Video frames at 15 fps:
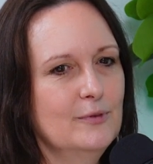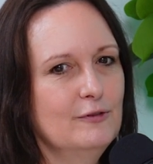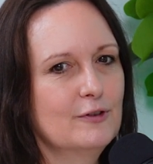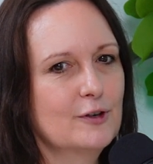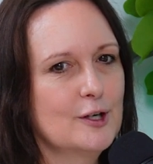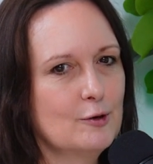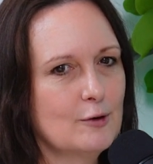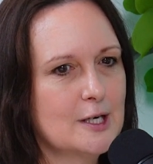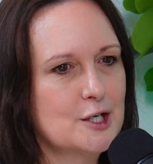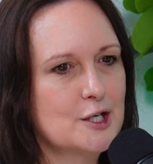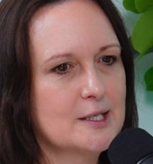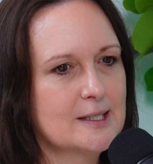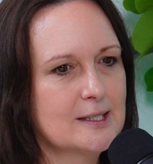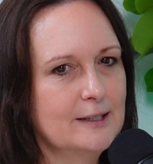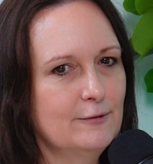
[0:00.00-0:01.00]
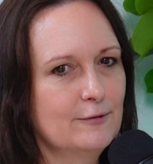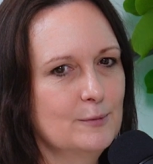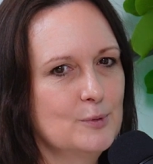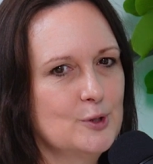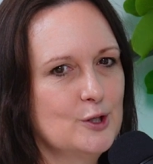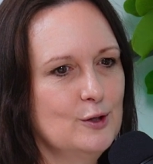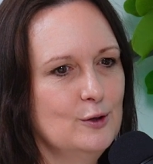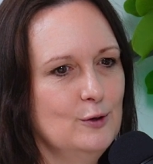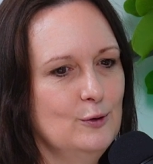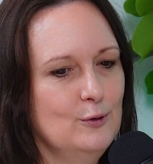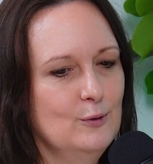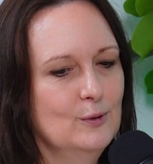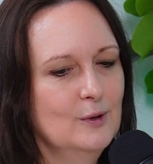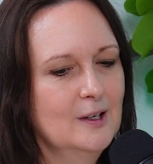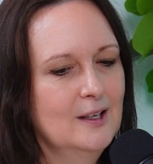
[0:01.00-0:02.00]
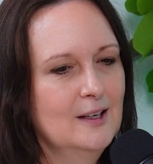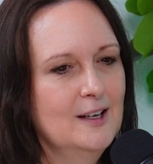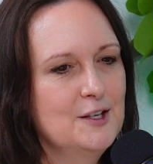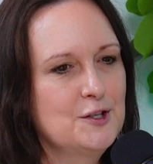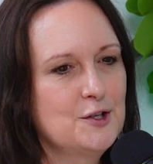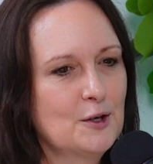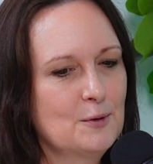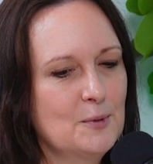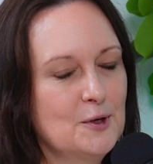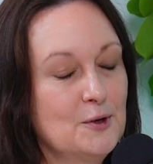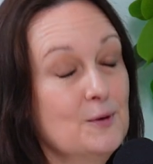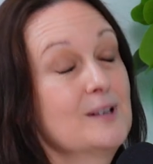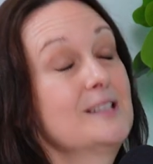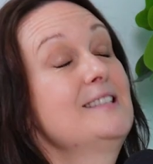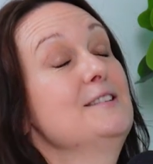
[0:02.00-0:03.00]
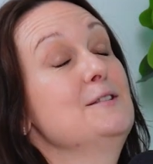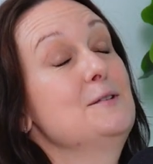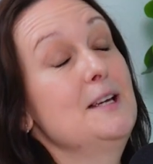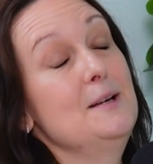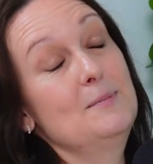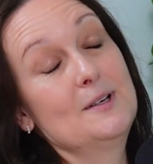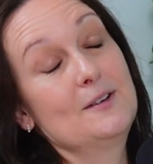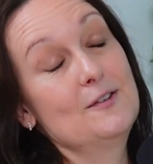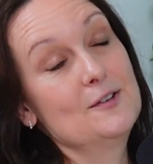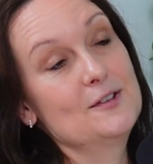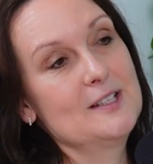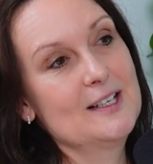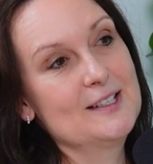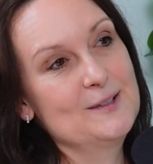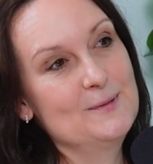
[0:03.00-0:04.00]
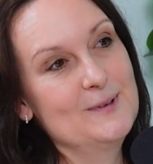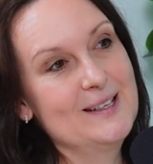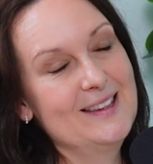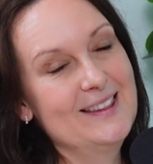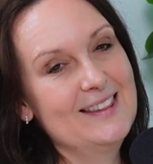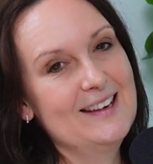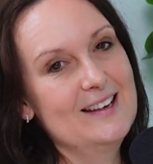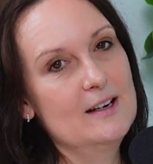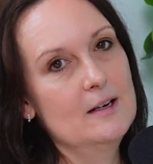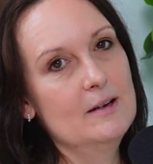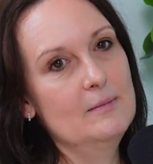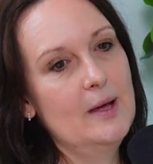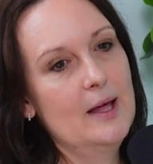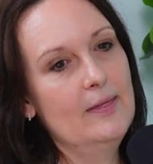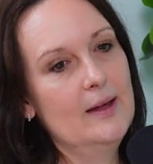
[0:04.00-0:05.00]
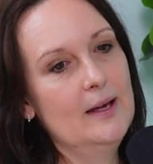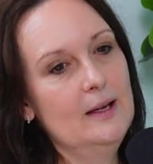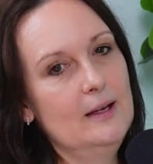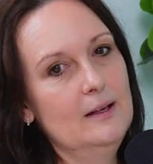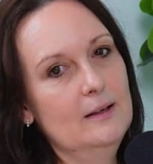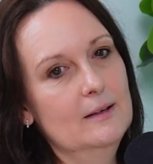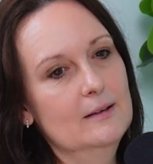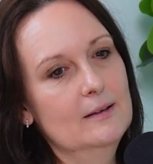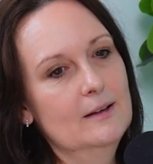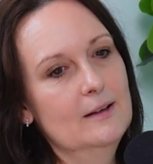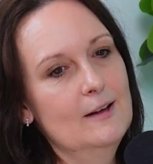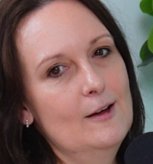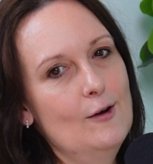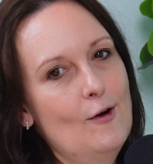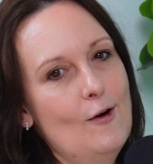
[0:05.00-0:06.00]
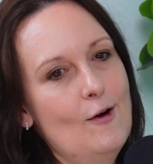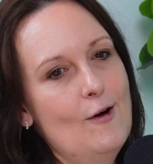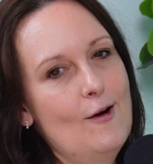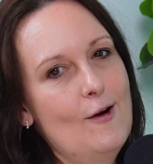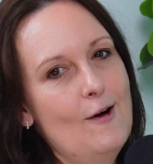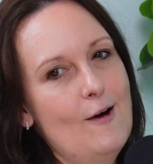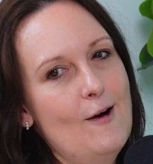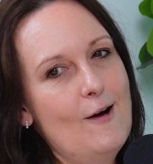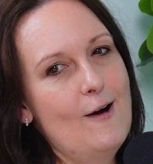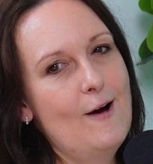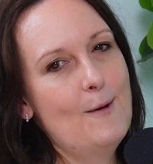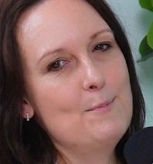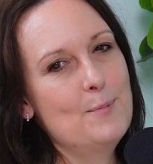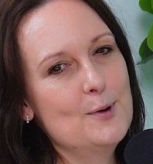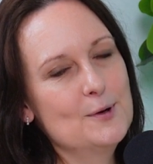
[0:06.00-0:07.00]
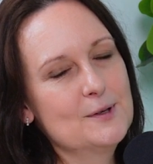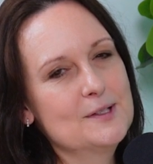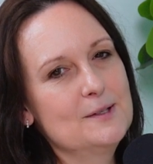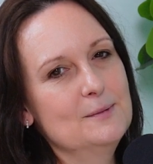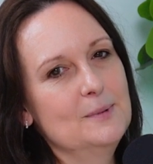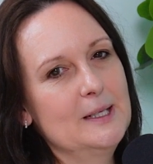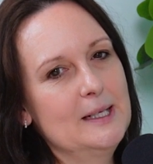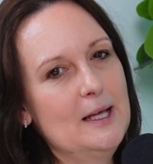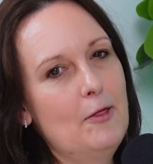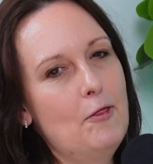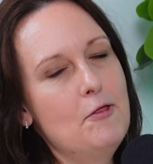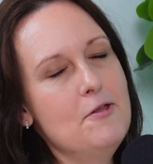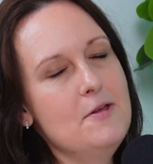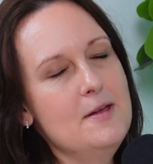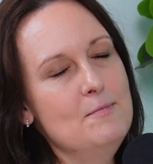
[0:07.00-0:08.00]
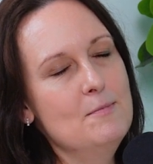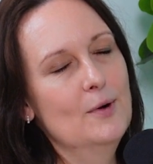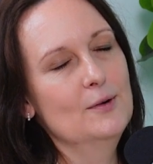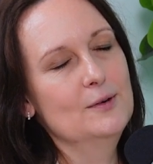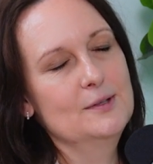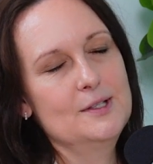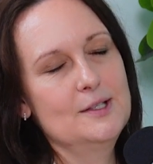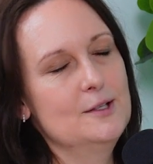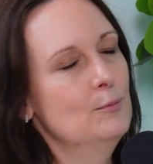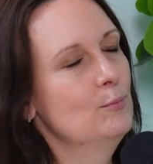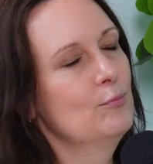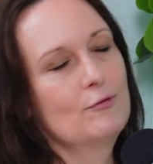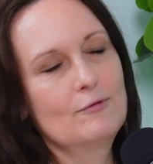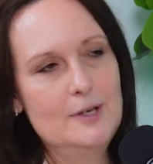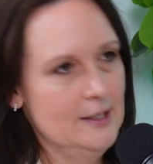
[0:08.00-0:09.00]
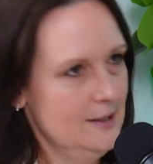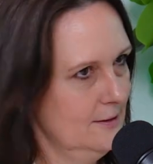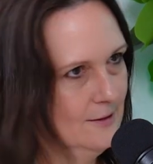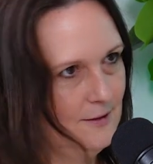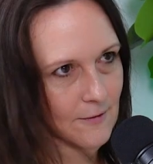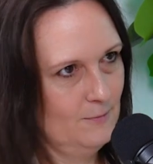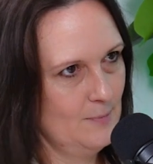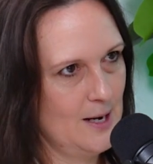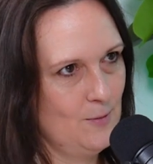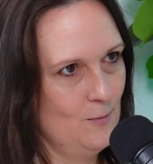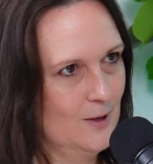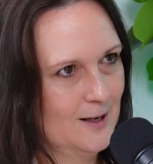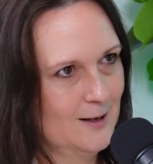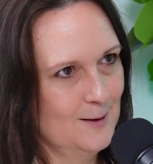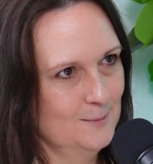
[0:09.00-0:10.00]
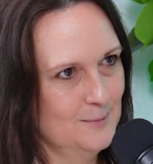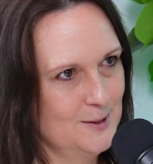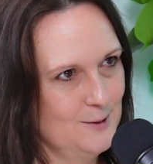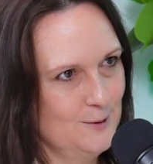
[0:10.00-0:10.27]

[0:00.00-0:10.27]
very graciously from two gentlemen who I still keep in contact with. And they are possibly the most brilliant of men when it comes